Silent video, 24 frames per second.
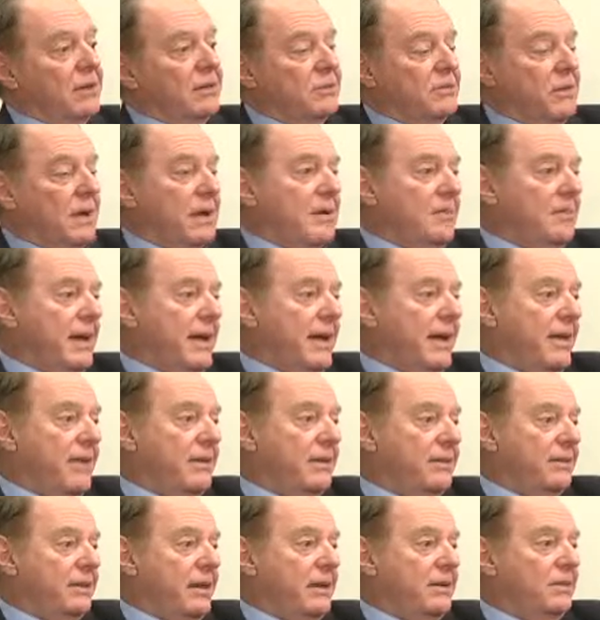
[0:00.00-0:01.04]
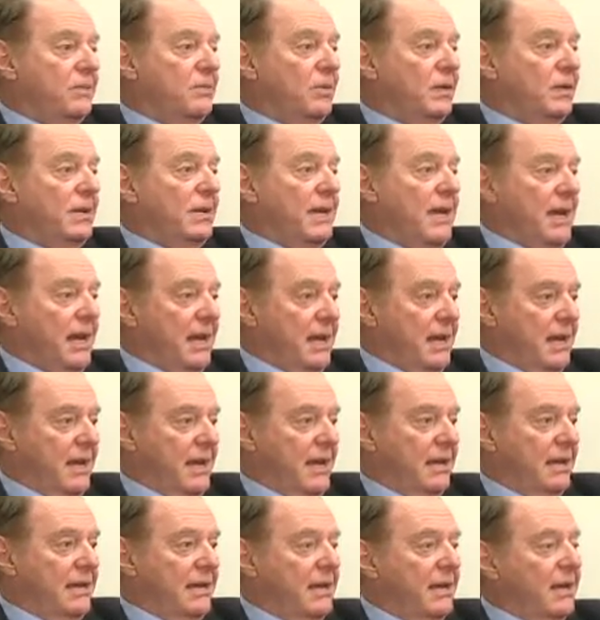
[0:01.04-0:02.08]
as many paths as we
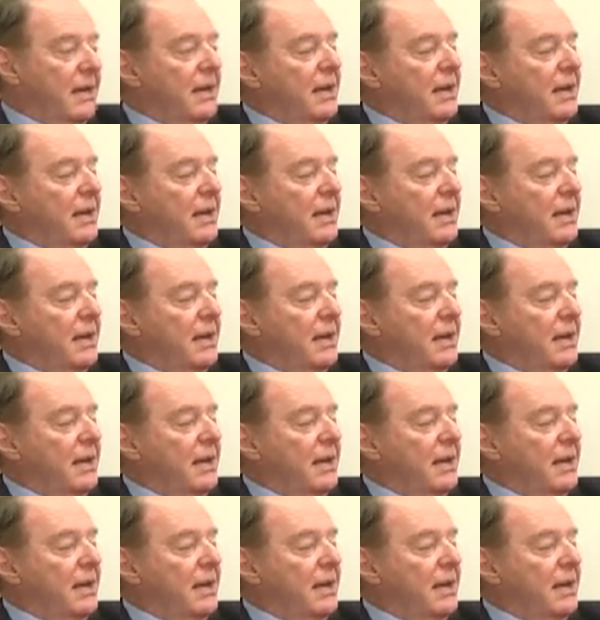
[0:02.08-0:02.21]
can